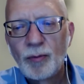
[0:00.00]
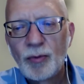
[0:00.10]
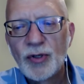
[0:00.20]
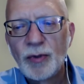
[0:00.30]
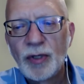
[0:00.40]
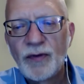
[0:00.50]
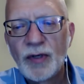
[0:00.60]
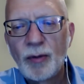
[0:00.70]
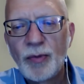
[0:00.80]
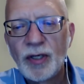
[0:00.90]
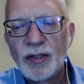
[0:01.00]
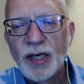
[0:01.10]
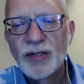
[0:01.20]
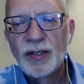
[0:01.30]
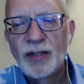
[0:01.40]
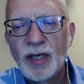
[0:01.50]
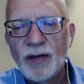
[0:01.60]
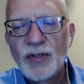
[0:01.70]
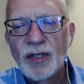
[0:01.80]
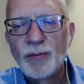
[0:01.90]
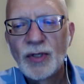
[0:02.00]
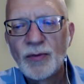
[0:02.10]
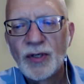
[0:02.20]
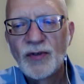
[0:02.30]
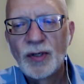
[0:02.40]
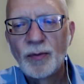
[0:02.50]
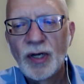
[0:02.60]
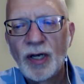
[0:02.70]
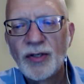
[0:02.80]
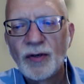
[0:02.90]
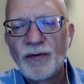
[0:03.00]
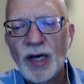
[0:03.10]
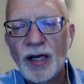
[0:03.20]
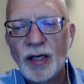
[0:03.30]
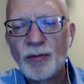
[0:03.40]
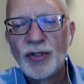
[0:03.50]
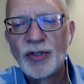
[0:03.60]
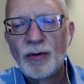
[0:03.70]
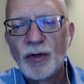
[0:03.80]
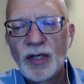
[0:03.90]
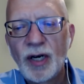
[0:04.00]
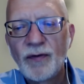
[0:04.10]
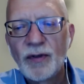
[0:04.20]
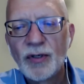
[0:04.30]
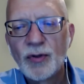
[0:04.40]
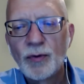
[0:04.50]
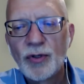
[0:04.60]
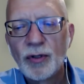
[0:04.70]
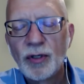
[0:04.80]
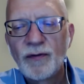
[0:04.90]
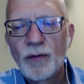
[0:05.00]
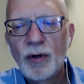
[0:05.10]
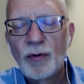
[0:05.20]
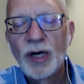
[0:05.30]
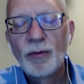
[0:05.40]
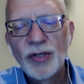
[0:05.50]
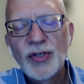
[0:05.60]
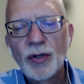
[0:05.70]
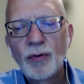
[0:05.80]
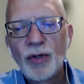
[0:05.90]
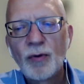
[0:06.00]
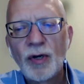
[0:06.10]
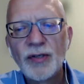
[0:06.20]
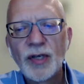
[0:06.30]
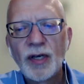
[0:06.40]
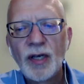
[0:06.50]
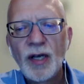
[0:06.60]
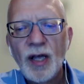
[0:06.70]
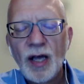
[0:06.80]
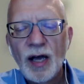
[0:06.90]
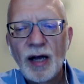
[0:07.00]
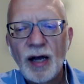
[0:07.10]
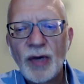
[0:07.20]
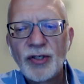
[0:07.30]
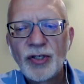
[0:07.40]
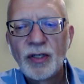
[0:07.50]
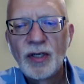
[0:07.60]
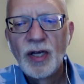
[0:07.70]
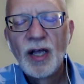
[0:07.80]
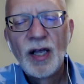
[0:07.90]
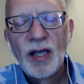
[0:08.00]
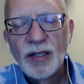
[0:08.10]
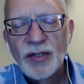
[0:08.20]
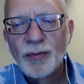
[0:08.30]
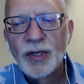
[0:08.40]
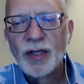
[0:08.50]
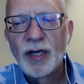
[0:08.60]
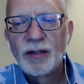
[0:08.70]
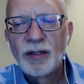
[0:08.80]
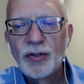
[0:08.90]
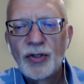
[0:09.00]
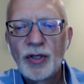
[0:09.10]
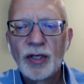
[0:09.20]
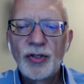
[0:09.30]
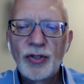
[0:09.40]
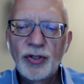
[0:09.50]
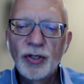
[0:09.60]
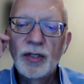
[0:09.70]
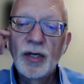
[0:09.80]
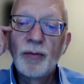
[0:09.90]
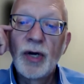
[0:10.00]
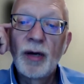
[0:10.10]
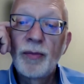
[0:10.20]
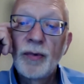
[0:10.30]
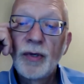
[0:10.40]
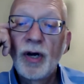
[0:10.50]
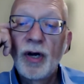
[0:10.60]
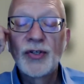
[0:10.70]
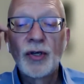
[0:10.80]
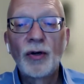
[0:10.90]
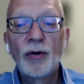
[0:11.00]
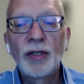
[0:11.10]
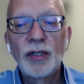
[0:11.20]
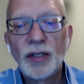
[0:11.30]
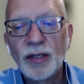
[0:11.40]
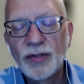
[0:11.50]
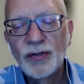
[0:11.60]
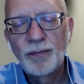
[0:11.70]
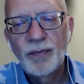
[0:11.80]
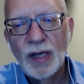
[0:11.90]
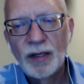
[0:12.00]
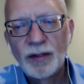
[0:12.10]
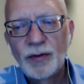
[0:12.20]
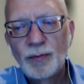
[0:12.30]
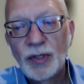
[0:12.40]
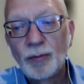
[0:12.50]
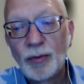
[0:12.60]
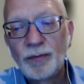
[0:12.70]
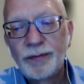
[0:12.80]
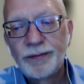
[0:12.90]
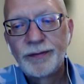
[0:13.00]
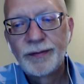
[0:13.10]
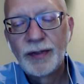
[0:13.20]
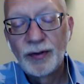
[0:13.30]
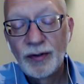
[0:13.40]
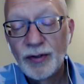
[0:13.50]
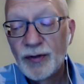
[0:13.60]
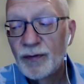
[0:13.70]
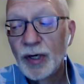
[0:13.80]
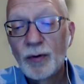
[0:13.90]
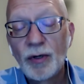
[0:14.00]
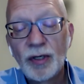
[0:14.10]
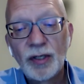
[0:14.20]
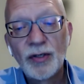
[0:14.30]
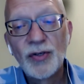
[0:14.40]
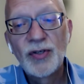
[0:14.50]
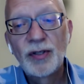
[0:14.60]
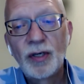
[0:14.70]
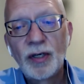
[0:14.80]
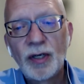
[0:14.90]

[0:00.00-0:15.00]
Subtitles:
presumably if they are being tested, they have symptoms of some kinds of not MG, what kind of things would you look for, right? Well, so the ones I mentioned, something that should come up also is, and it's become is frequent, is